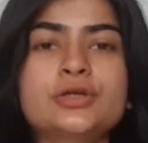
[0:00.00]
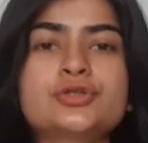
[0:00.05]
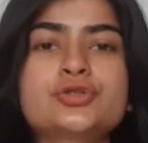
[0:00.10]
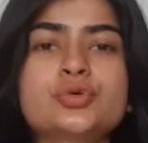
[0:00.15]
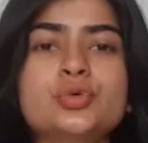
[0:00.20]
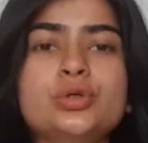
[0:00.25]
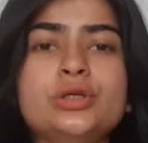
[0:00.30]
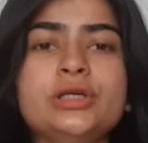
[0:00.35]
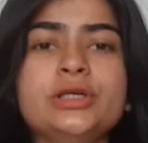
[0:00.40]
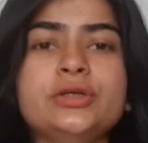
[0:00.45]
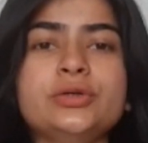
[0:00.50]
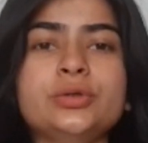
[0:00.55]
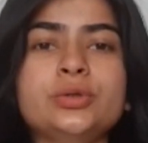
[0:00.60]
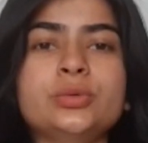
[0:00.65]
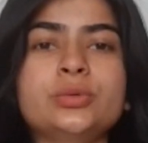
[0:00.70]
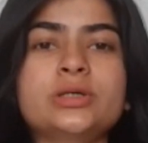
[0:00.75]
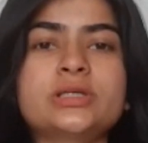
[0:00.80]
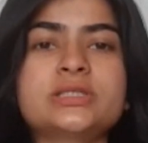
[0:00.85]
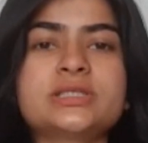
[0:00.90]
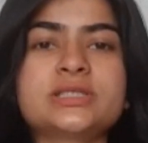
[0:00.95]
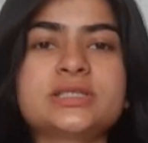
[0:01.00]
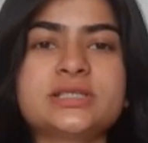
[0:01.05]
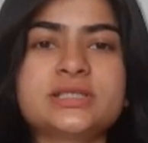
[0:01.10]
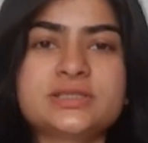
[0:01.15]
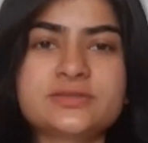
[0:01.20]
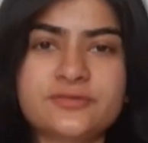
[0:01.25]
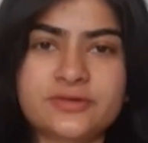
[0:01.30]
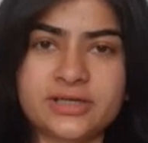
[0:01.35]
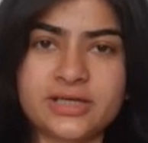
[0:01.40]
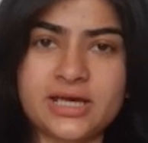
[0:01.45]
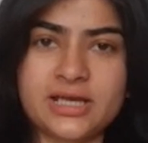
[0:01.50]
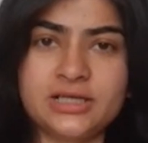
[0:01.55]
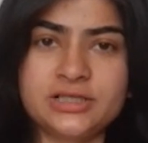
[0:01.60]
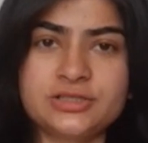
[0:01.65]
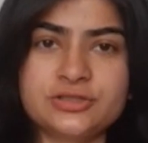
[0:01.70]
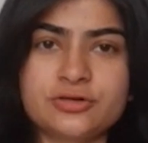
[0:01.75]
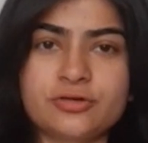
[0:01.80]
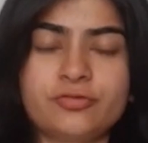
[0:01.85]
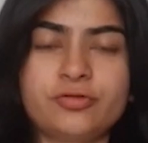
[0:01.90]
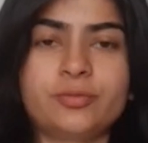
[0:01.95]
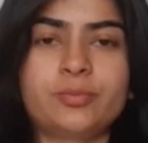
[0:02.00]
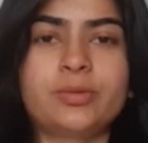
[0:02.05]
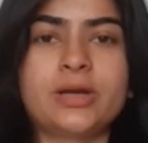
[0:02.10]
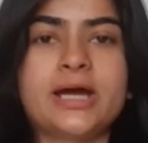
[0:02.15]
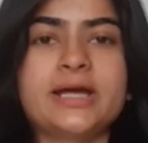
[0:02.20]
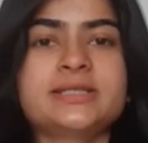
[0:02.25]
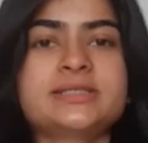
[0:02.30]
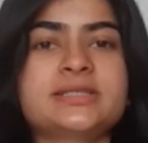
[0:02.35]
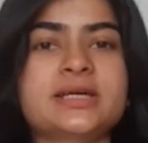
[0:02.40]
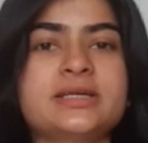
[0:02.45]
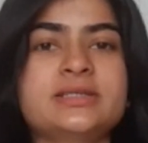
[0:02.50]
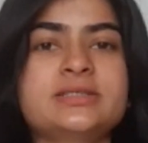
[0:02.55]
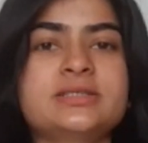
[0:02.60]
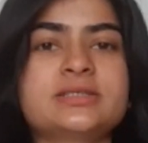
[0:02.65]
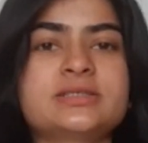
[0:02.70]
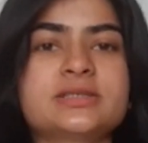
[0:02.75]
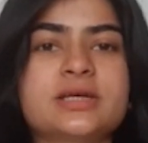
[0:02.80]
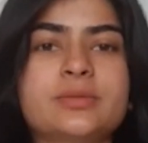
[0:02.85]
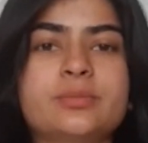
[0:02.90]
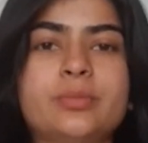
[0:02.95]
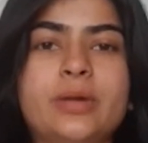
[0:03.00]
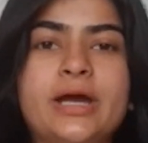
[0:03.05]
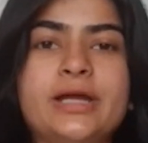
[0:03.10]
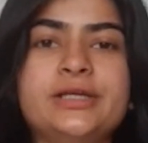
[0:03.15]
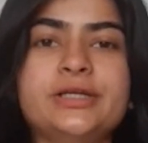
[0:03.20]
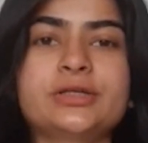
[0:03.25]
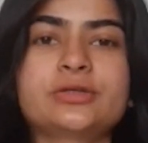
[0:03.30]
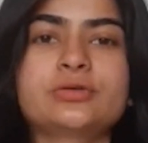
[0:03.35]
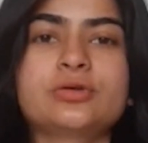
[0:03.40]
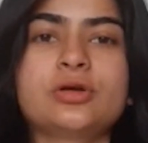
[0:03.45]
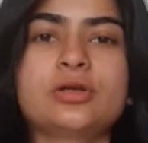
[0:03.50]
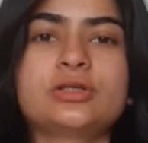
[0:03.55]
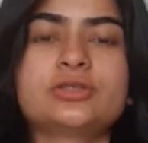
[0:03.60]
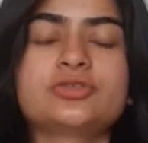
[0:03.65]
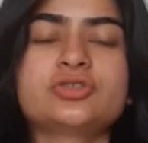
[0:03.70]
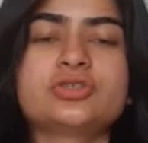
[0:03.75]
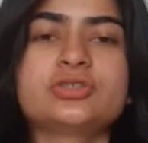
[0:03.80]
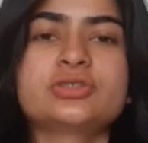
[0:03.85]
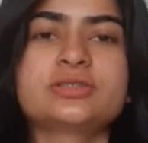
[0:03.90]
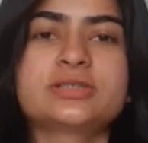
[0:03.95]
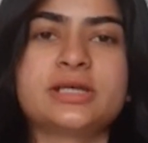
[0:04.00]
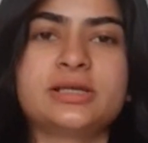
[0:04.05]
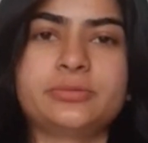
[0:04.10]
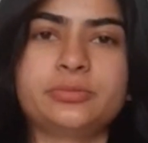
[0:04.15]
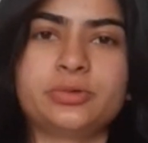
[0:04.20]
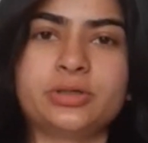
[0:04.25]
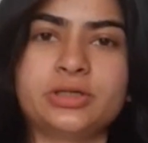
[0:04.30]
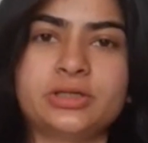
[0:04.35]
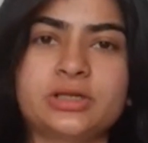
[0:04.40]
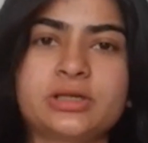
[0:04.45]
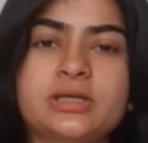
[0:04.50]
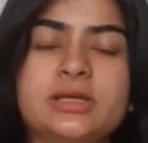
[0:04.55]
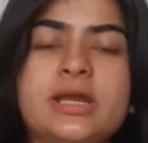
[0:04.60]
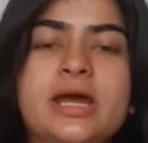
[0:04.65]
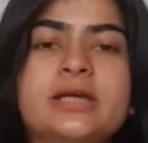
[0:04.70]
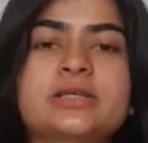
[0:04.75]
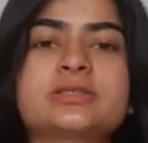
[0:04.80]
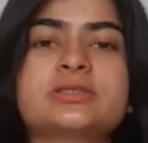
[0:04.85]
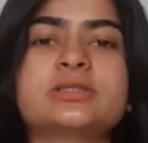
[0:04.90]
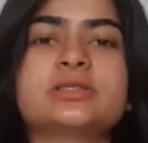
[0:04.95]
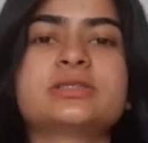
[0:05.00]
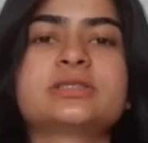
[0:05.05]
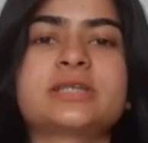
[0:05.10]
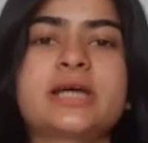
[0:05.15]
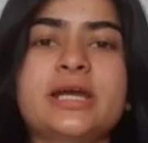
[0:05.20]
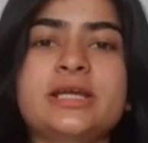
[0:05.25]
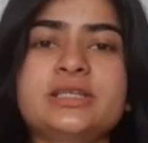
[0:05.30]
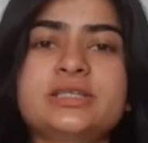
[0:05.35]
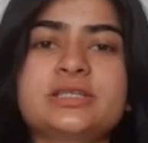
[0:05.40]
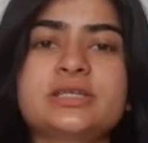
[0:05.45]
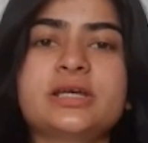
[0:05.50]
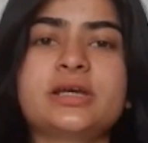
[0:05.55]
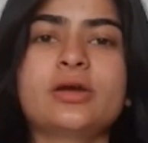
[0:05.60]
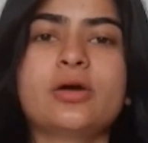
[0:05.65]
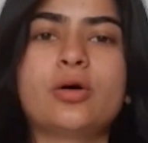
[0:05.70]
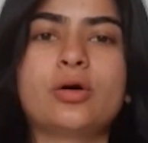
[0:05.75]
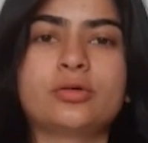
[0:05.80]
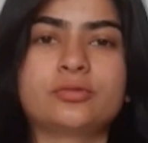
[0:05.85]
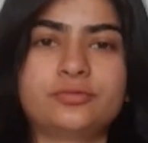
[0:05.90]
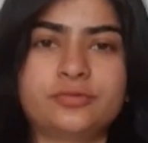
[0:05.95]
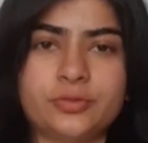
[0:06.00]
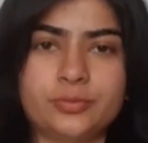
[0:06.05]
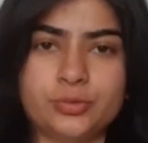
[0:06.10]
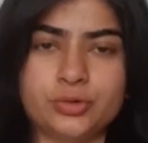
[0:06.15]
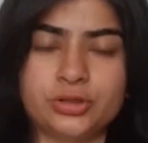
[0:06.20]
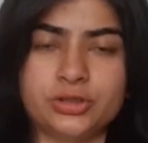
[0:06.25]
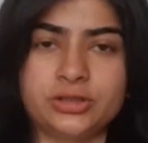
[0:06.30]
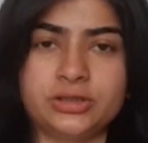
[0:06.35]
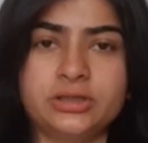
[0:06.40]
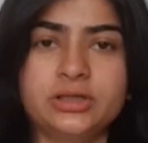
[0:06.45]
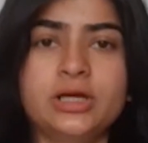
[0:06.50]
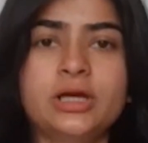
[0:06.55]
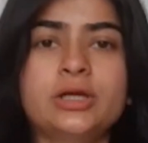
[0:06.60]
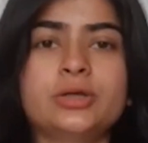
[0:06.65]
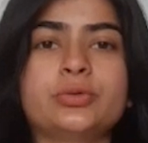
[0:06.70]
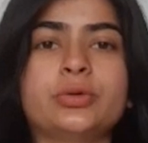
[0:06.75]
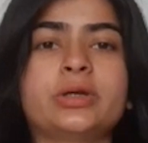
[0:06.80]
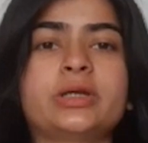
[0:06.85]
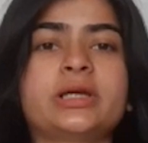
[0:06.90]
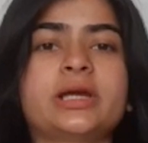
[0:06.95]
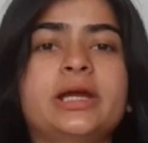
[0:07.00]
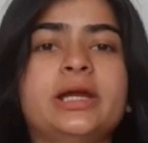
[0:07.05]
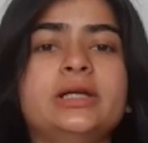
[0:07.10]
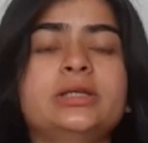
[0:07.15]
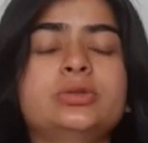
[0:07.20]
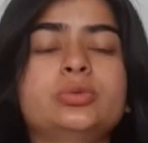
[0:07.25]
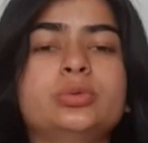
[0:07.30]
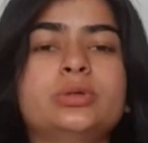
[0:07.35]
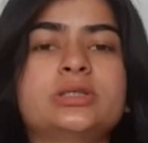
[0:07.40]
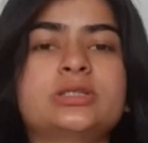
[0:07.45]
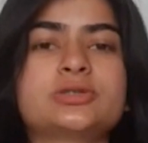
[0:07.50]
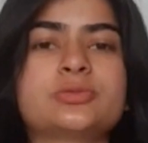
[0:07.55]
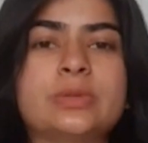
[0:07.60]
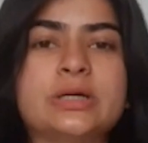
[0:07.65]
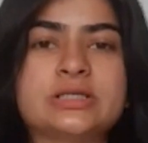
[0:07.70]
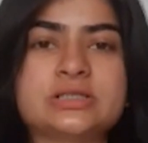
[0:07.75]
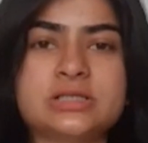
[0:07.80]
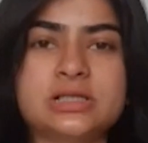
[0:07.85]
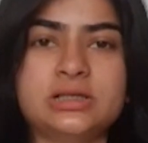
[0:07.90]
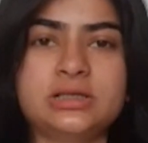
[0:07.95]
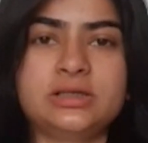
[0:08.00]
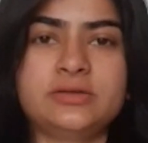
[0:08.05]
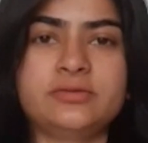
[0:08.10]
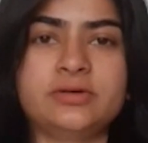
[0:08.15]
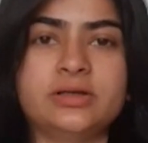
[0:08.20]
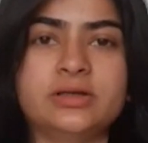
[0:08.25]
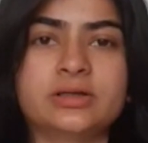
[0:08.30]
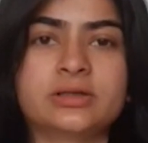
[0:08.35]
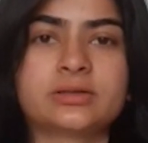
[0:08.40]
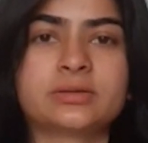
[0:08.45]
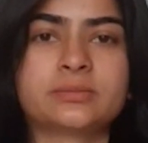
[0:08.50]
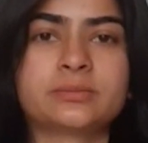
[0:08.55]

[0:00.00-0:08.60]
Shoolini University's Faculty of Applied Sciences and Biotechnology celebrated National Science Day on February 28th with a special event.